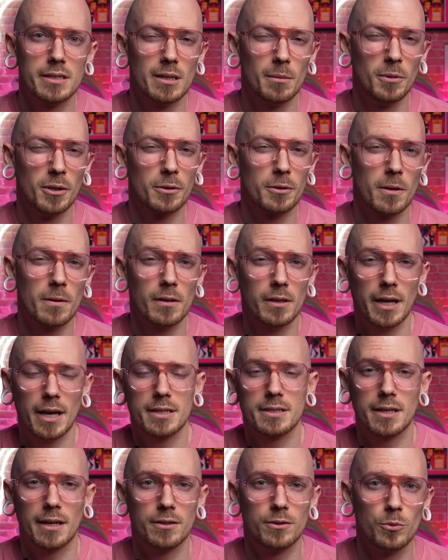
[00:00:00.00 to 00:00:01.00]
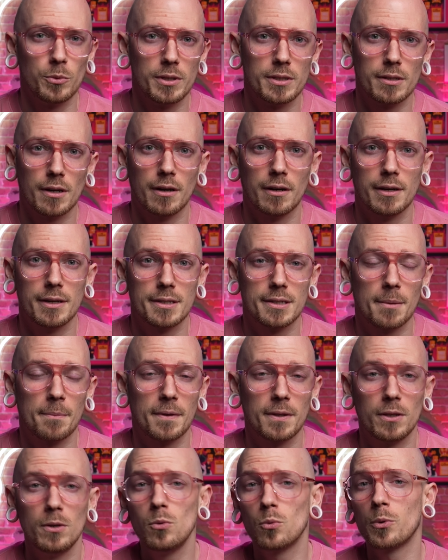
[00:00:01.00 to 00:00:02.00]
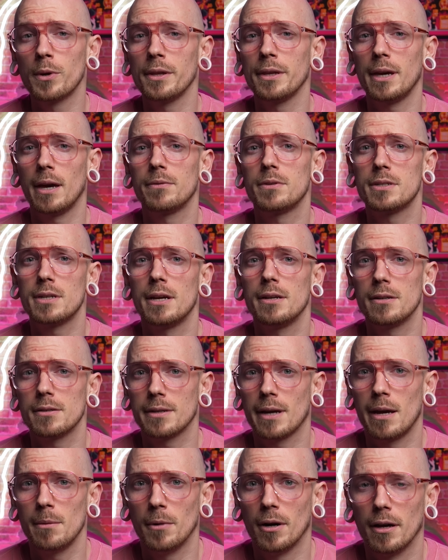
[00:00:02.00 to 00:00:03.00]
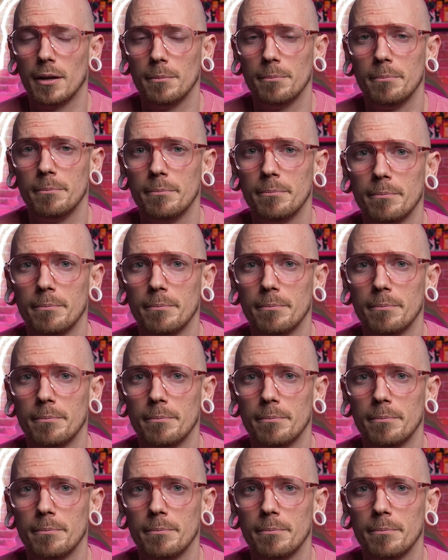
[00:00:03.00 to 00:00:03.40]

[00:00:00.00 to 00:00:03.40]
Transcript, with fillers: similar to the last tattoo we saw, is something you really have to take your time on.